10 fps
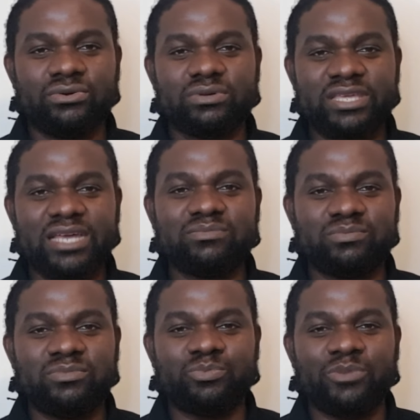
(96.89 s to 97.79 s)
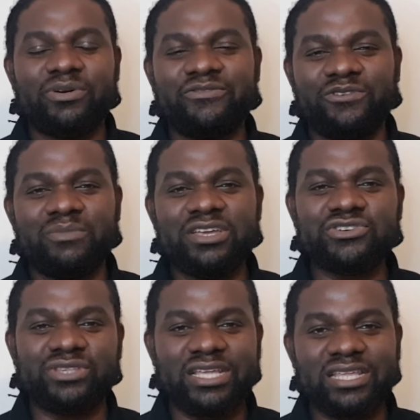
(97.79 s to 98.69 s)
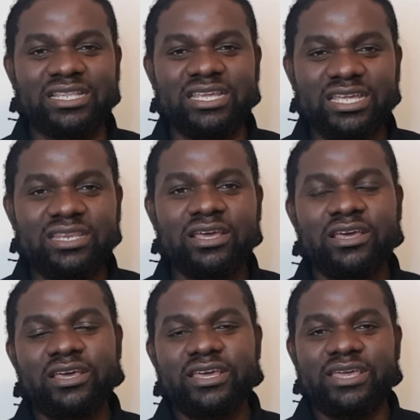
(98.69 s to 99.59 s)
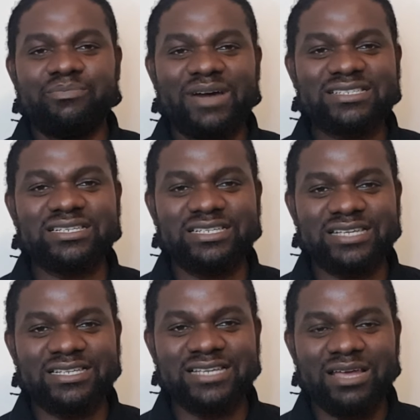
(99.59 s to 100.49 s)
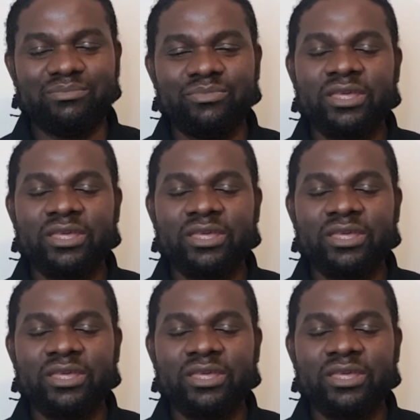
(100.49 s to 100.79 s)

get proper information that they need in passing this exam.